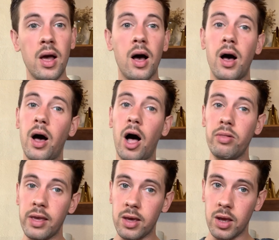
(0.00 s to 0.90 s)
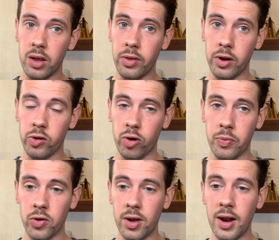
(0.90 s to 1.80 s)
I'll link it in the
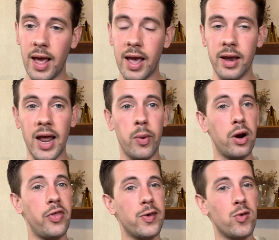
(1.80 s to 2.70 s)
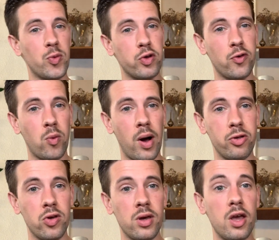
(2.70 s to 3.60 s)
description, and I want to thank you so much for
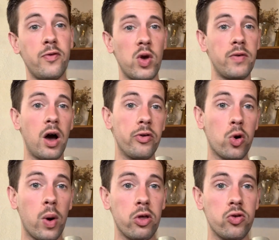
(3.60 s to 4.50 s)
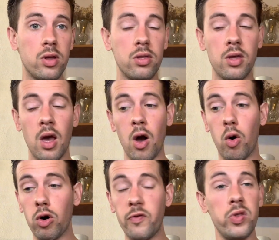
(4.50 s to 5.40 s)
watching. If you have other questions,
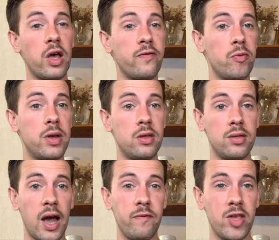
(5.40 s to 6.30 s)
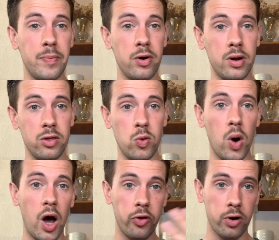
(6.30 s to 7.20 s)
or if you'd like for me to dive deeper into
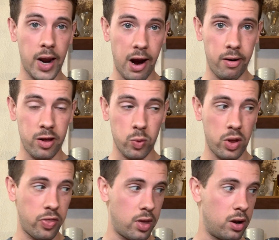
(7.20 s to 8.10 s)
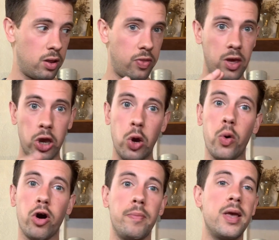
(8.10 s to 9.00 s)
other areas within the
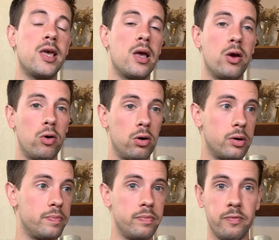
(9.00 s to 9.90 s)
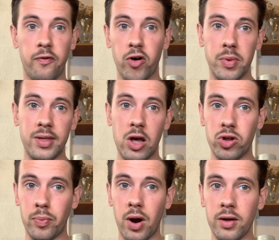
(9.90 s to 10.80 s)
yogurt making or fermentation
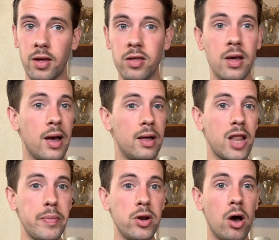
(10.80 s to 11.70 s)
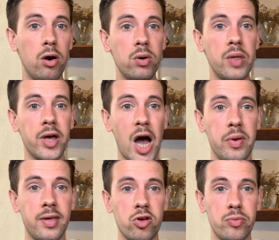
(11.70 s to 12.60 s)
process, let me know in the comment
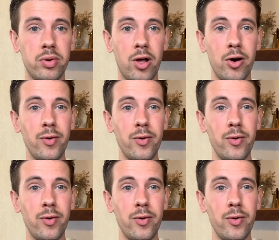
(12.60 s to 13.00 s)
section below.